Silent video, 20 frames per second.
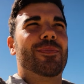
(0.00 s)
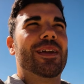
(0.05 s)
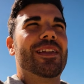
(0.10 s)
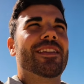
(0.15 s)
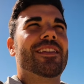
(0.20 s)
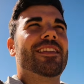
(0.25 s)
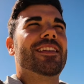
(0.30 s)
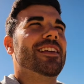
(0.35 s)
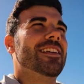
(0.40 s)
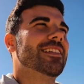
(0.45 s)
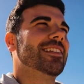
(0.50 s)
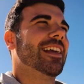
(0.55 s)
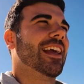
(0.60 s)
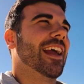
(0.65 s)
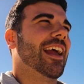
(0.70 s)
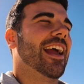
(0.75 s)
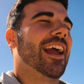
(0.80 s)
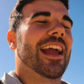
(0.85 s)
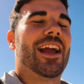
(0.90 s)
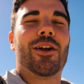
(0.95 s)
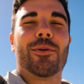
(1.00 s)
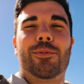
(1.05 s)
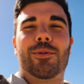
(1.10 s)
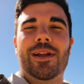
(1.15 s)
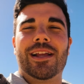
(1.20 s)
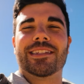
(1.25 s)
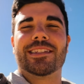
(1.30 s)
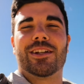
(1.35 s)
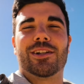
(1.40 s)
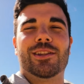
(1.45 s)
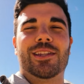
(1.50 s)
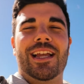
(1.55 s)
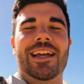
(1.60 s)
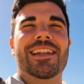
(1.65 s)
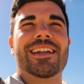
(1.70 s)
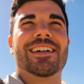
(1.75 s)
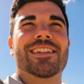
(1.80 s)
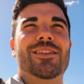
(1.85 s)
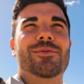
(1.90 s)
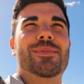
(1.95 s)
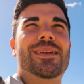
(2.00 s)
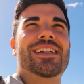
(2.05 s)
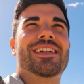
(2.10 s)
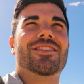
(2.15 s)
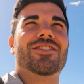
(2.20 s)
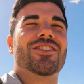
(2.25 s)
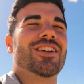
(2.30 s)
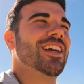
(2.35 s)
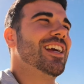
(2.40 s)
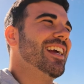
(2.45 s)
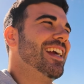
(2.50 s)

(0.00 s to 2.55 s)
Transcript: been these airplanes that are landing on the beach,